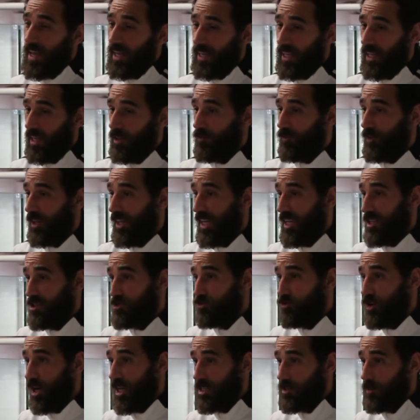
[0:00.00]
give kids,
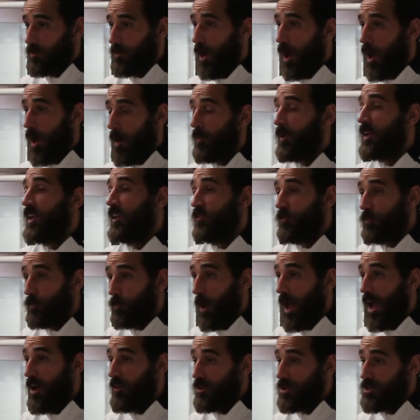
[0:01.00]
rest, um, give
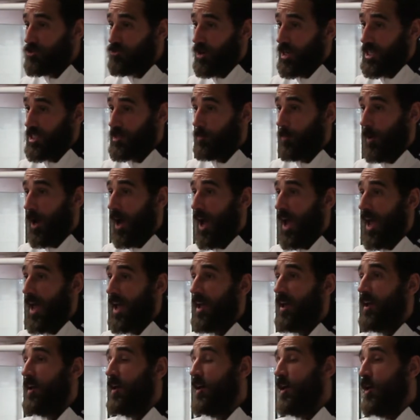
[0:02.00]
parents respite,